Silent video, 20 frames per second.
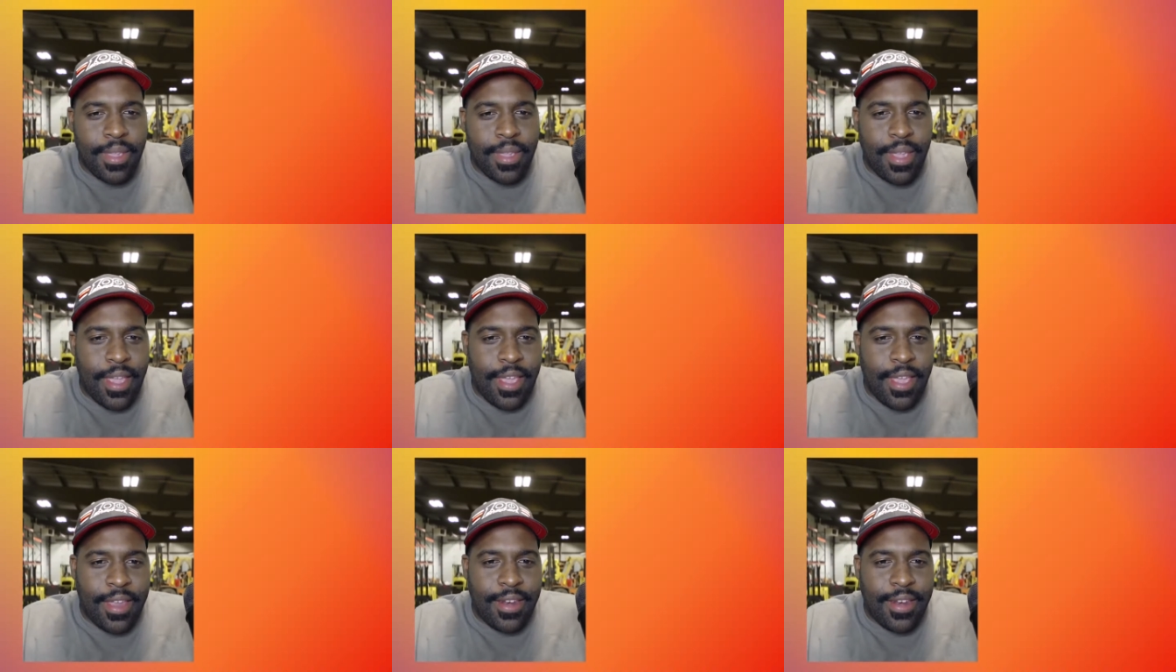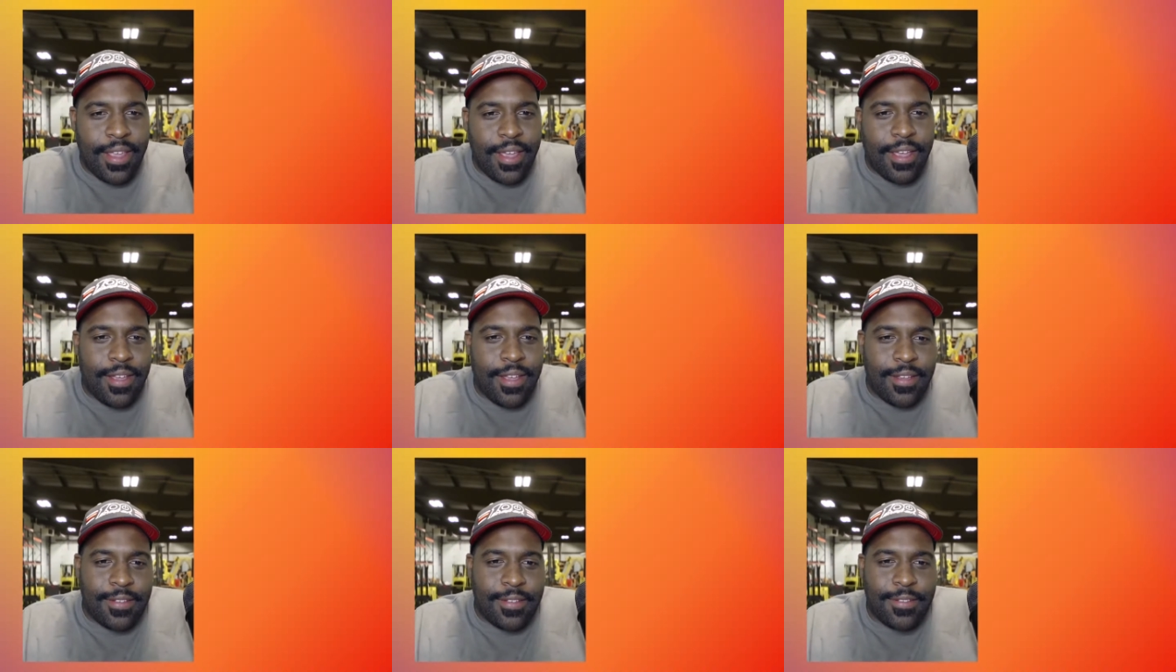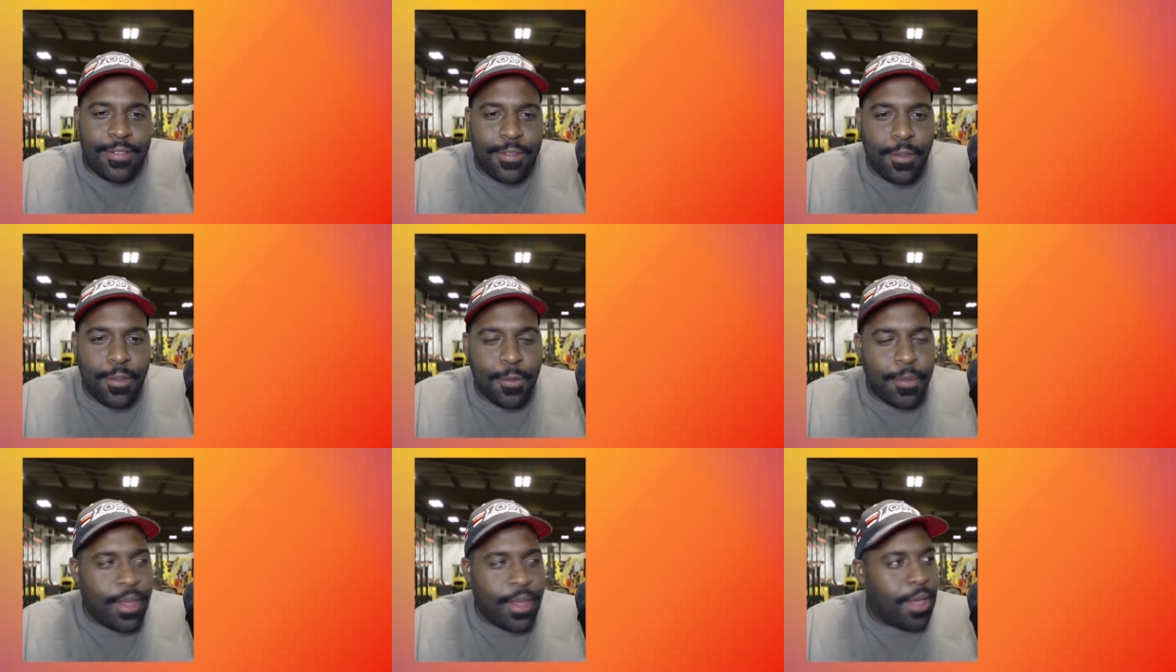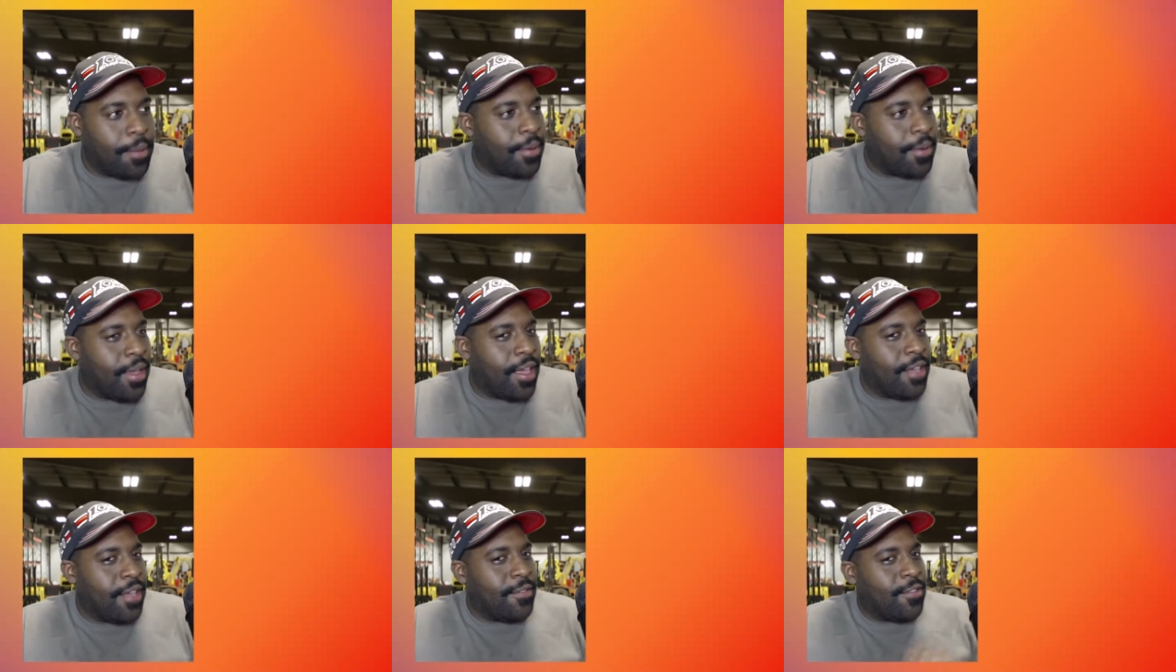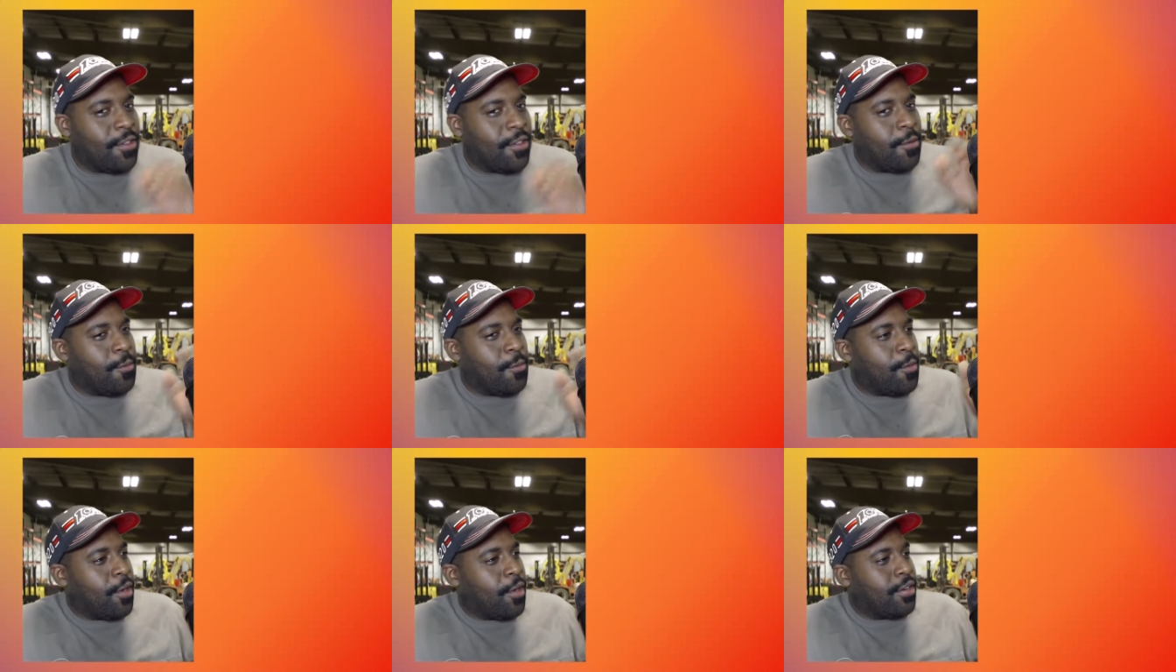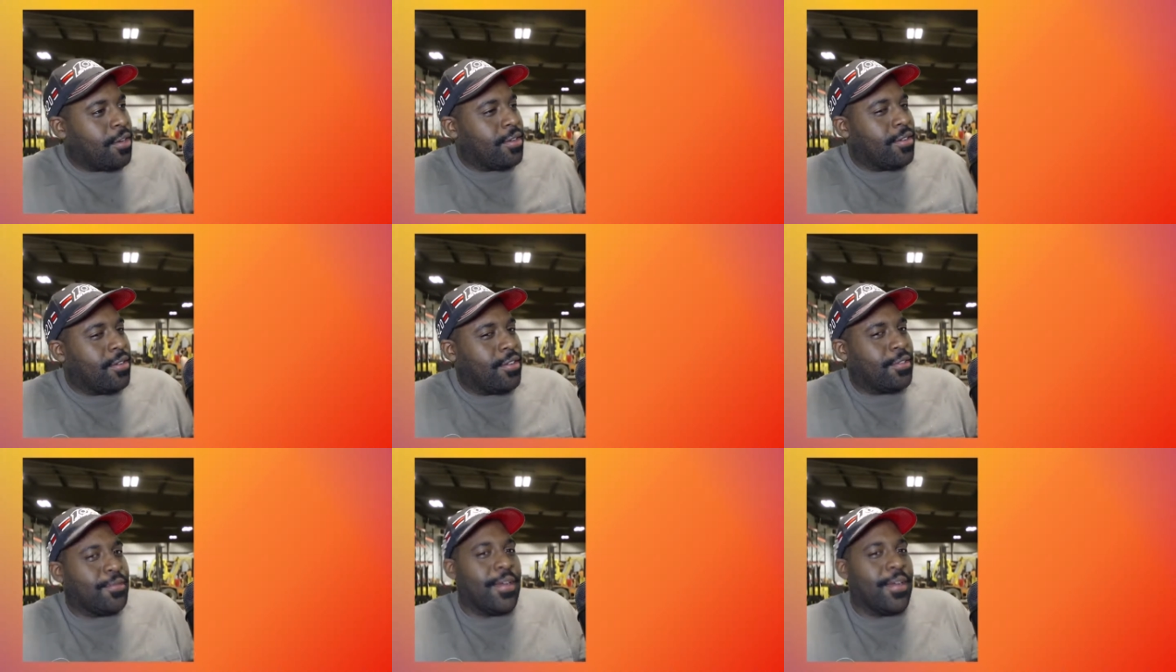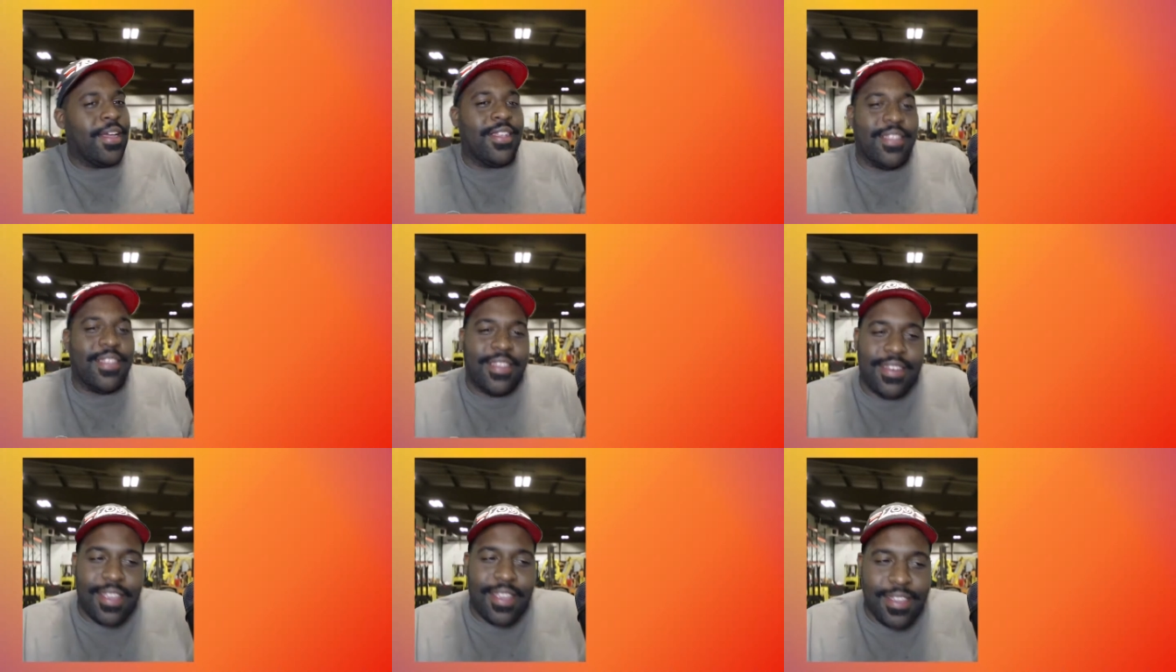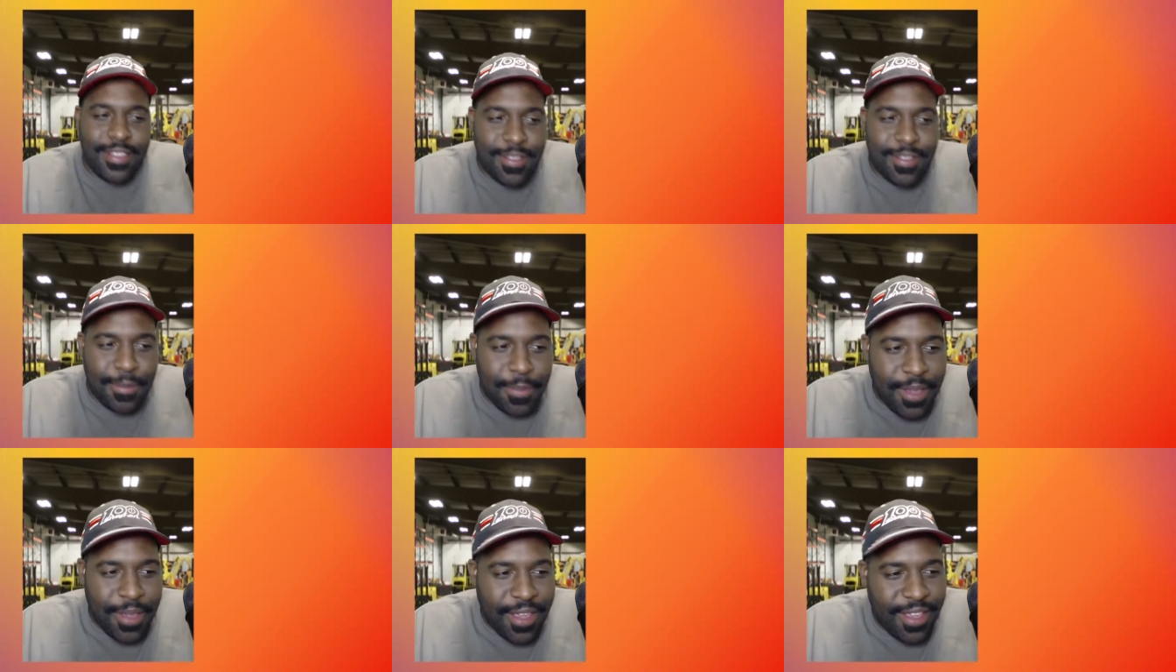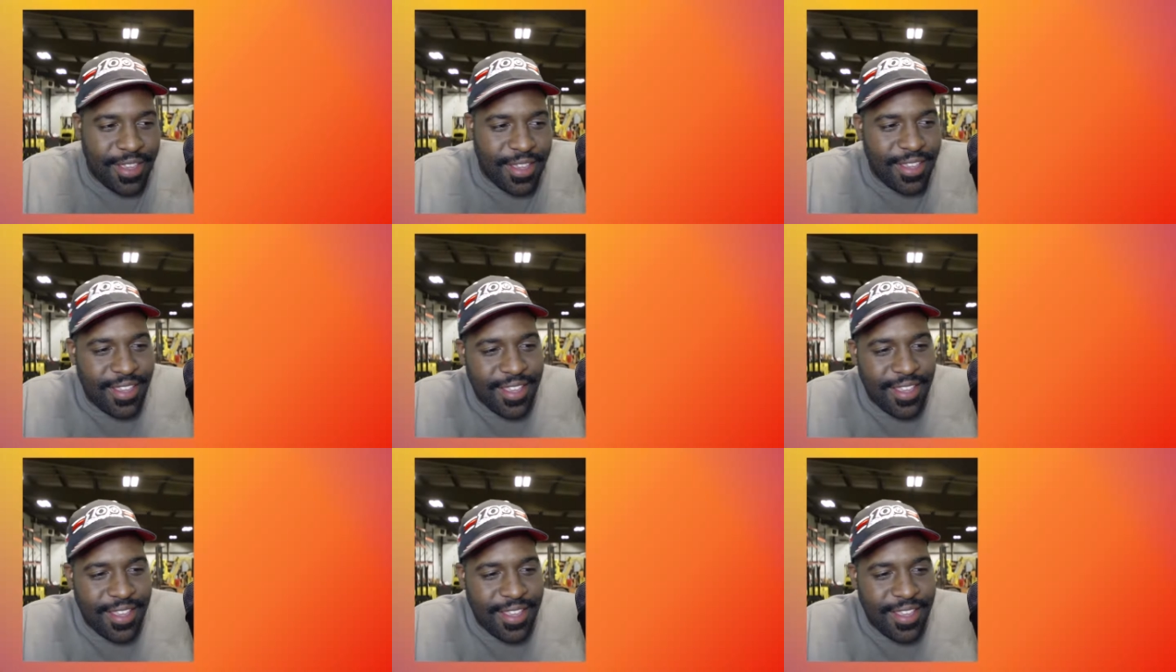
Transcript: and you'll be able to have someone directly next to me